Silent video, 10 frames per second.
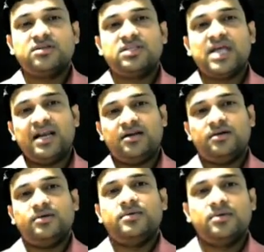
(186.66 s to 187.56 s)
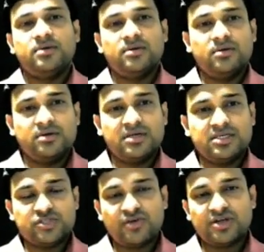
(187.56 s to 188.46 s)
that
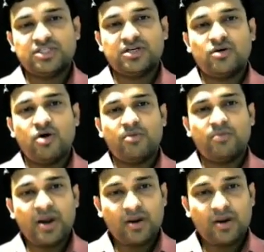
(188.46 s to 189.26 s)
instruction or,